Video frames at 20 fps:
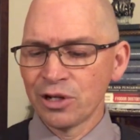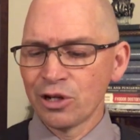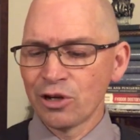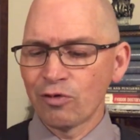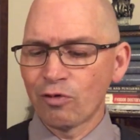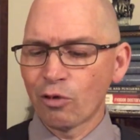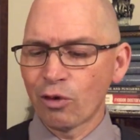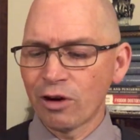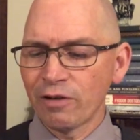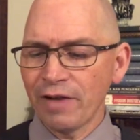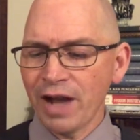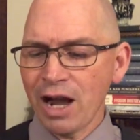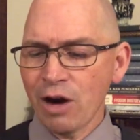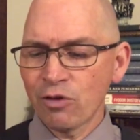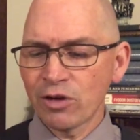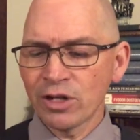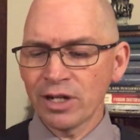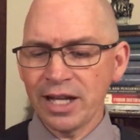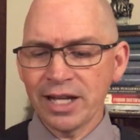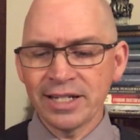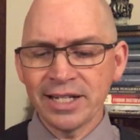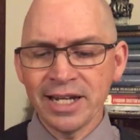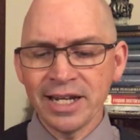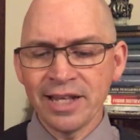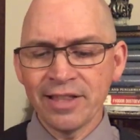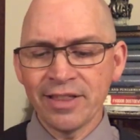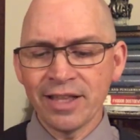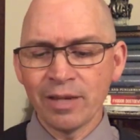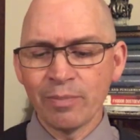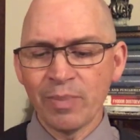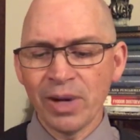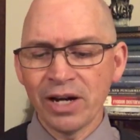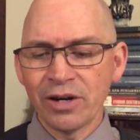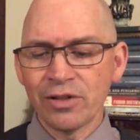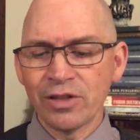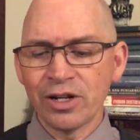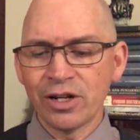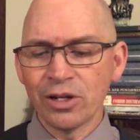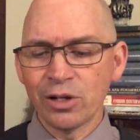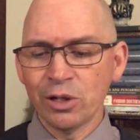for if Howard liked anything better
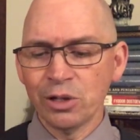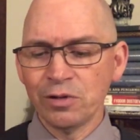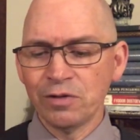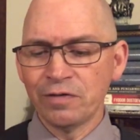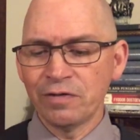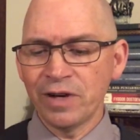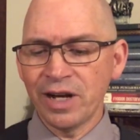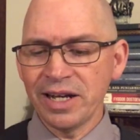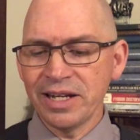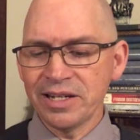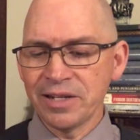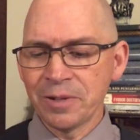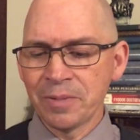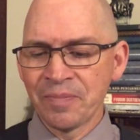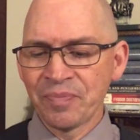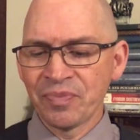than a good fight,